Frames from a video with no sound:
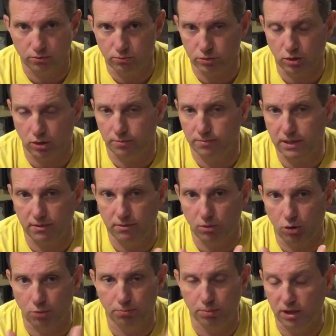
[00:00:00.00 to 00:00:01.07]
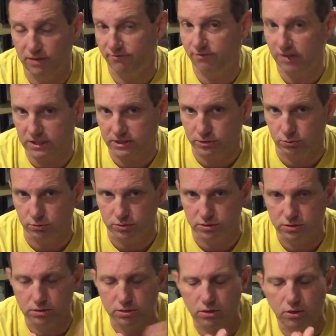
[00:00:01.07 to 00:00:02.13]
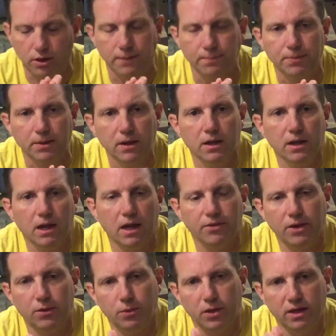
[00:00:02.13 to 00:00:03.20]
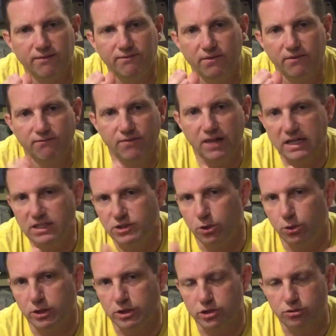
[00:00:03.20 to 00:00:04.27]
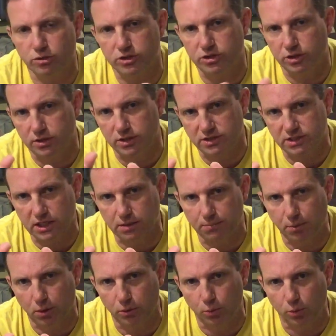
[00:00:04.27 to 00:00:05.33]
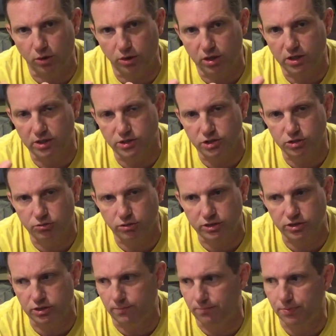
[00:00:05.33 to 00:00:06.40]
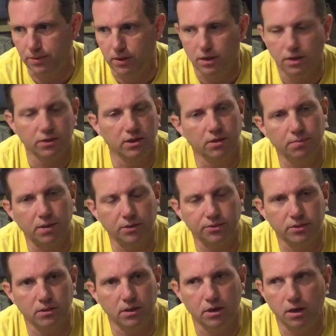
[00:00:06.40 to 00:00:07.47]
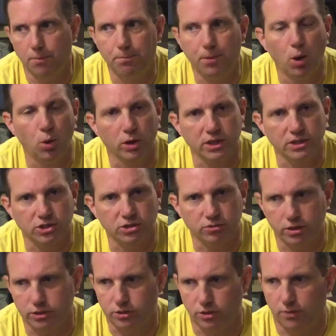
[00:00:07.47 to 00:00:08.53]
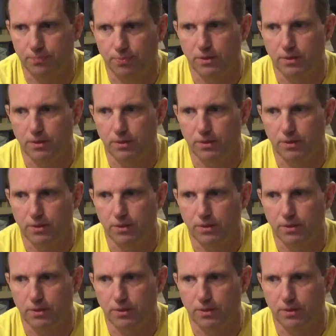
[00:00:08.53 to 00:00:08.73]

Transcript: We're talking about our blood vessels. All right, and then we have vasoconstriction. The second part of the word, constriction. Think about a boa constrictor.